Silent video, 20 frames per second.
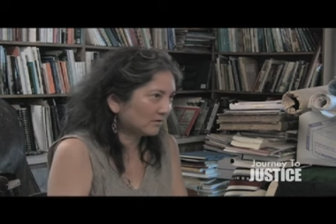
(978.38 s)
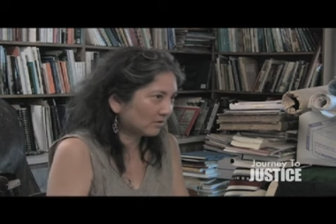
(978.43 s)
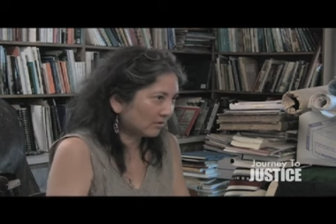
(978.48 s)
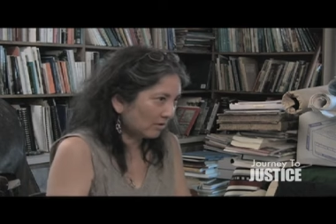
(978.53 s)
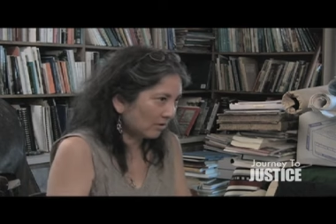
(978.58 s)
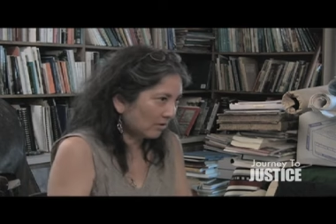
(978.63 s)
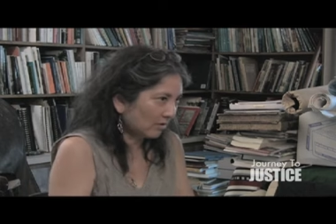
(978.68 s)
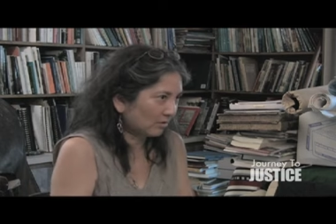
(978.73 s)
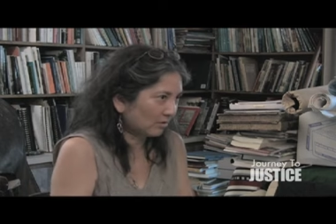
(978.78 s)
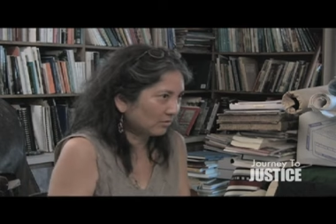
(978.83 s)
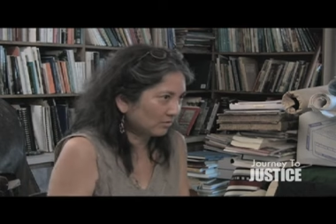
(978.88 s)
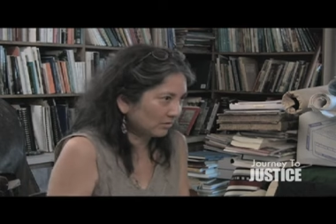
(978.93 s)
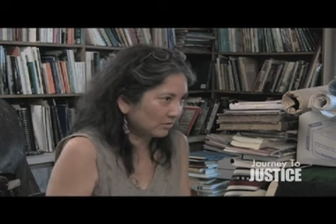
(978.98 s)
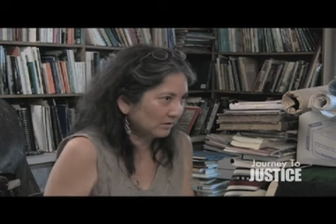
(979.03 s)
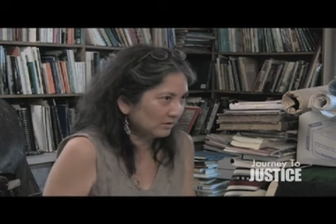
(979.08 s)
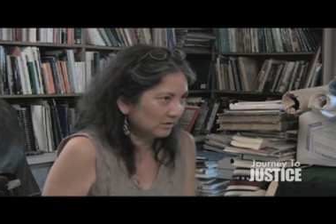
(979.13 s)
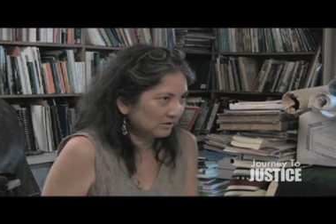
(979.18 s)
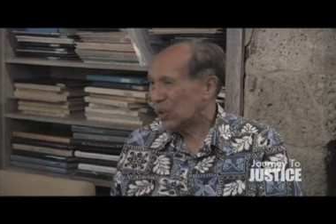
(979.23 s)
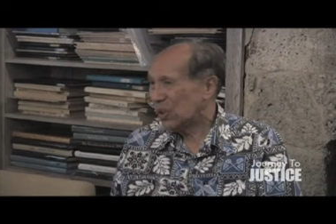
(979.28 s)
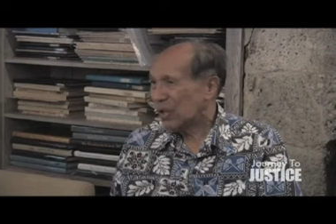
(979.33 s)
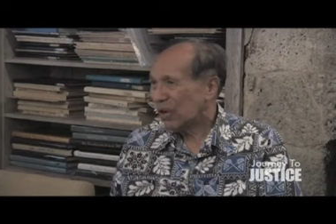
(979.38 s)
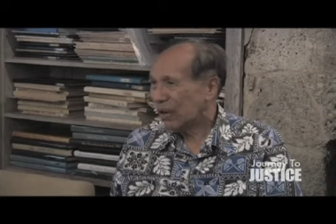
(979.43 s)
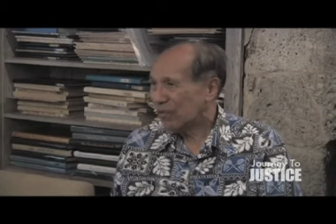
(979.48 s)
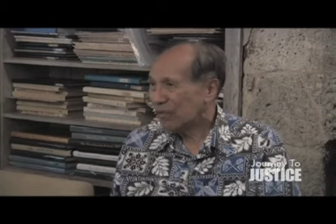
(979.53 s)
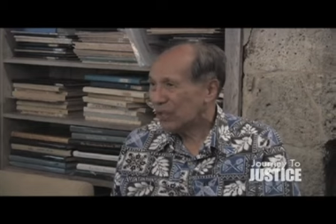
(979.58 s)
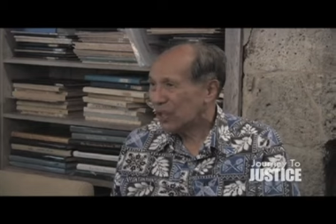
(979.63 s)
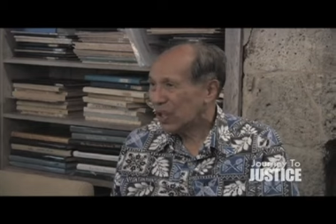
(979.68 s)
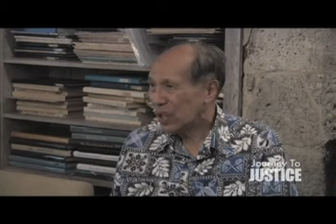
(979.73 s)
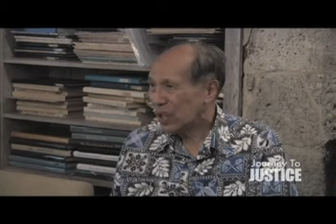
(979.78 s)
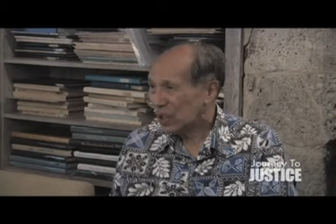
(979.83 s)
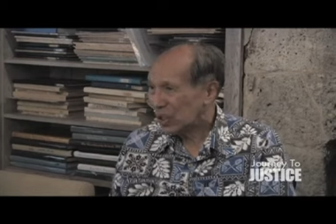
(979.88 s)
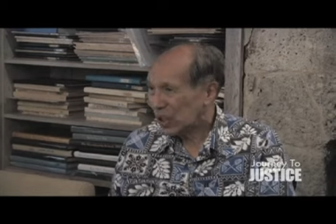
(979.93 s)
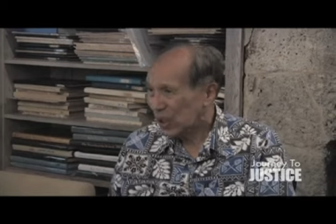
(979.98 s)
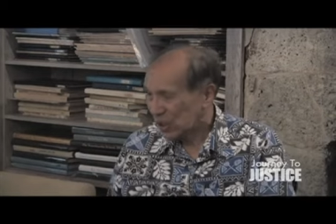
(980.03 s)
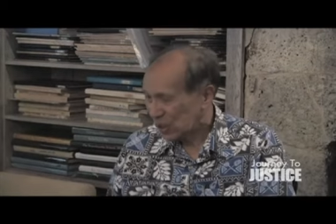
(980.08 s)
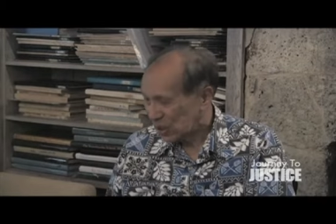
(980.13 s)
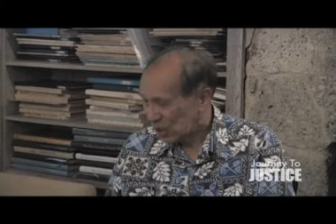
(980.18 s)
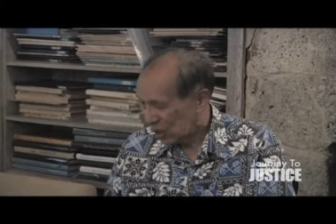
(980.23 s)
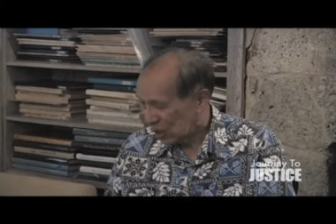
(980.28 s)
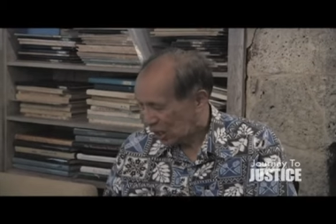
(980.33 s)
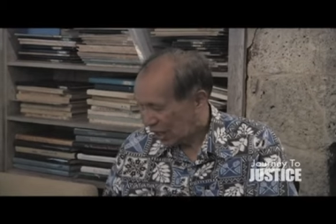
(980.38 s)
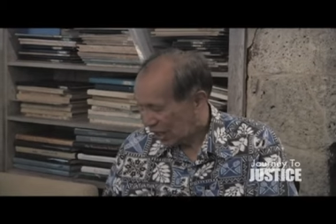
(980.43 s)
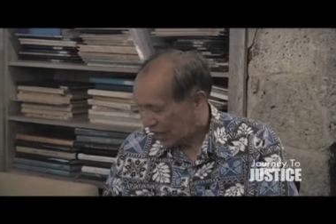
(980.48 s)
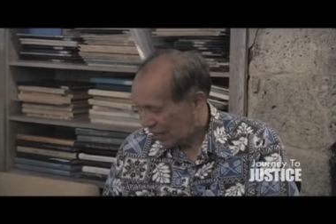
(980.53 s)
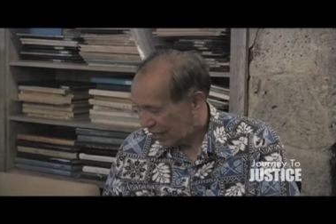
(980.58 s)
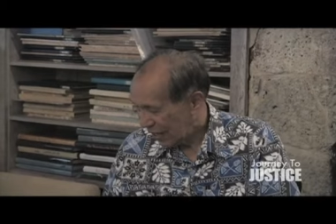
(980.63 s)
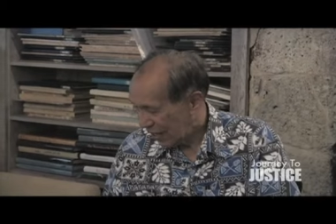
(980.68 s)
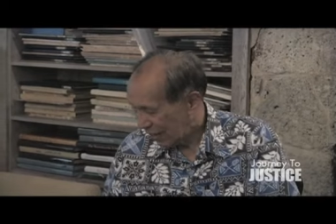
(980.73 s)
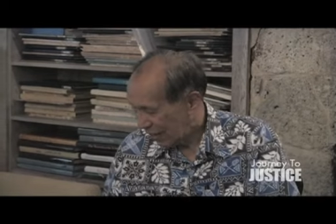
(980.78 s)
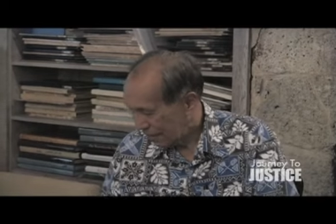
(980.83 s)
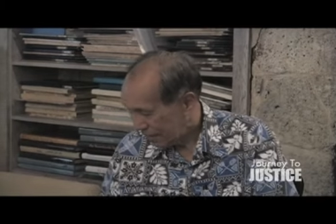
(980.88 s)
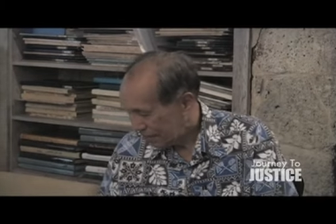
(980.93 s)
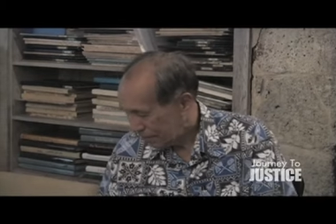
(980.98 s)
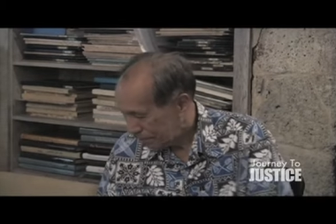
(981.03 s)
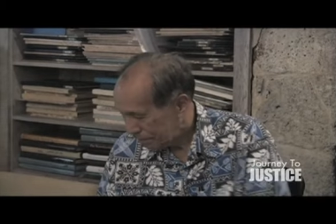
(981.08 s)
yes oh, yeah, situation. I forgot to answer that. Yeah. yeah.